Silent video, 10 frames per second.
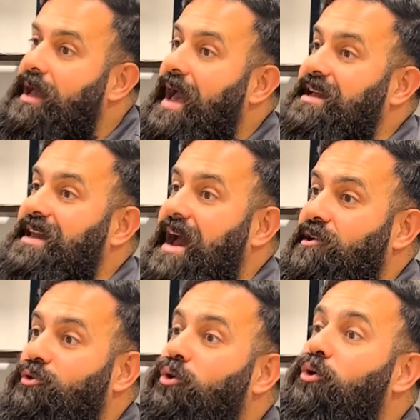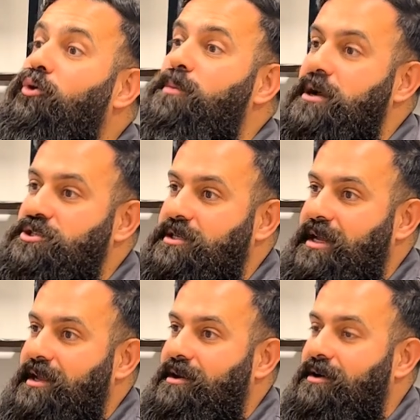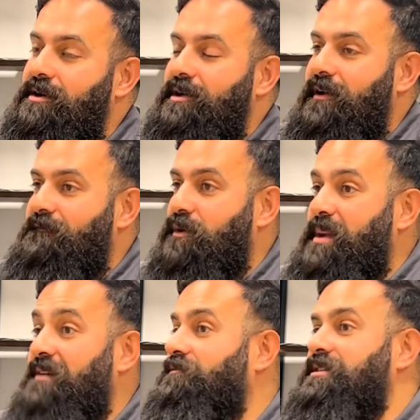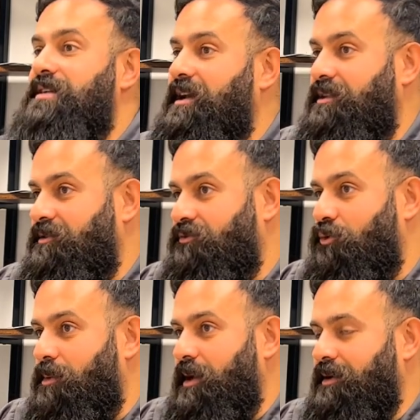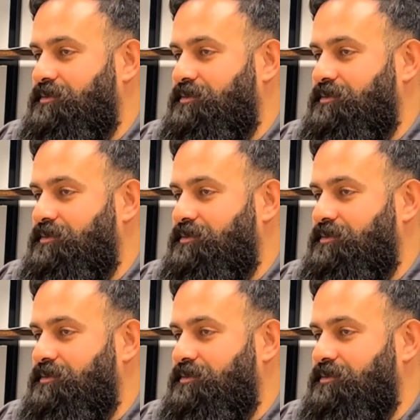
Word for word: and gather a whole bunch of data from every second of forming.